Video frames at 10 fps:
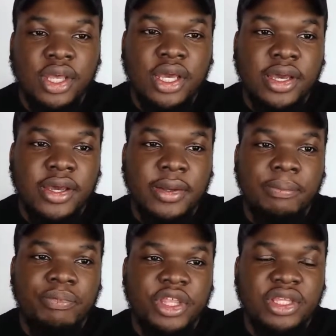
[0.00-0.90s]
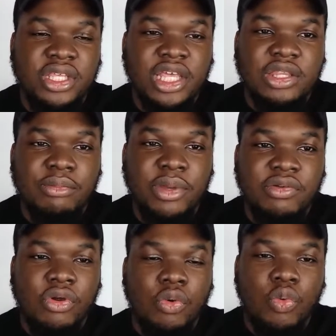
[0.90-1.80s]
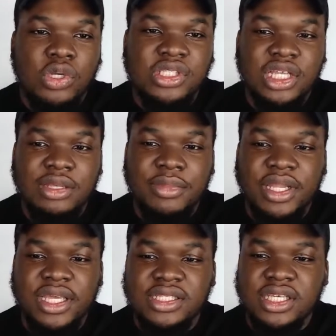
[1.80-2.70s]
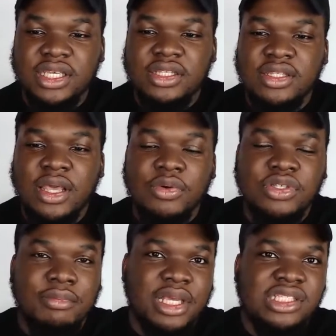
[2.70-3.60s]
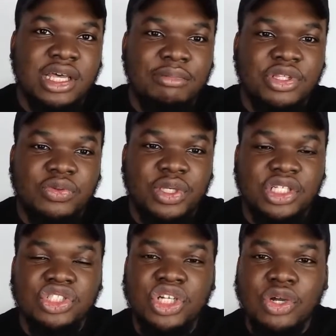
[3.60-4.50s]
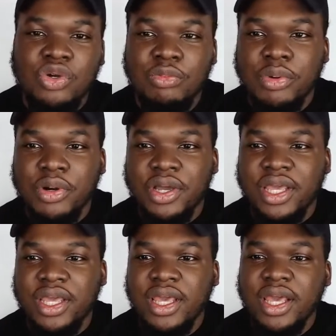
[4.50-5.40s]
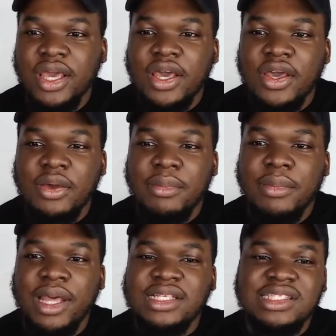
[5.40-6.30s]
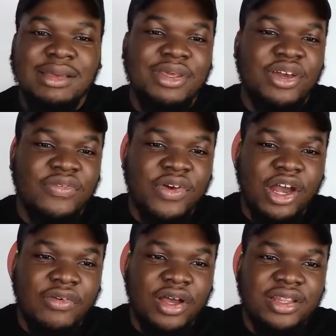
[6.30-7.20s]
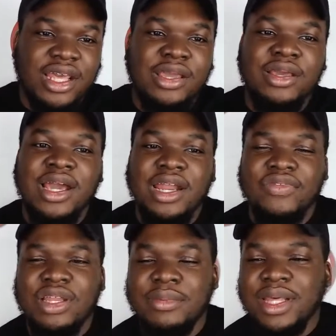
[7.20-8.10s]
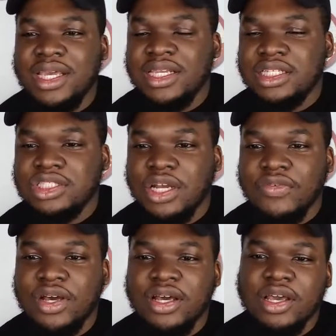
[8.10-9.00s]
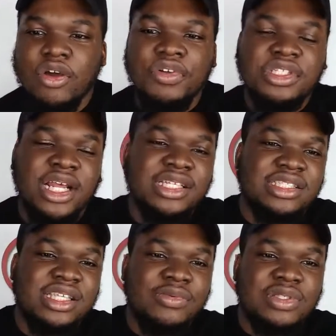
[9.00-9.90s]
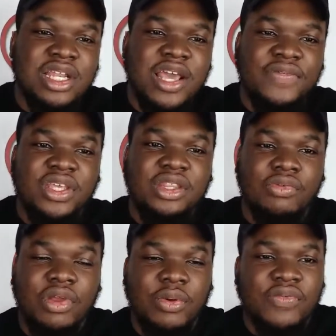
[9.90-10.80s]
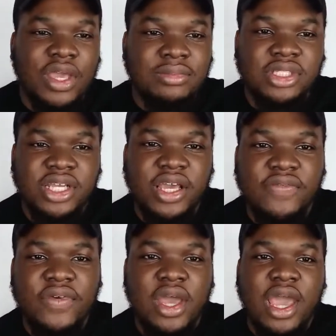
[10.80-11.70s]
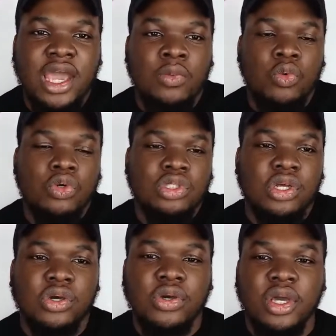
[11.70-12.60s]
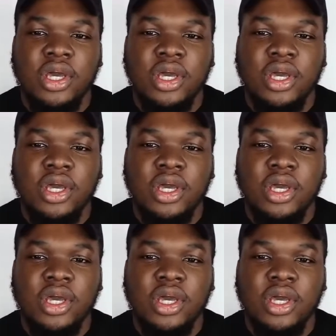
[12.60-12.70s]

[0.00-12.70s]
In the end, Miro was eliminated. There was a mix-up between Jungle Boy and Sammy Guevara. They kind of eliminated each other. Orange Cassidy was left in the ring with MJF and Wardlow.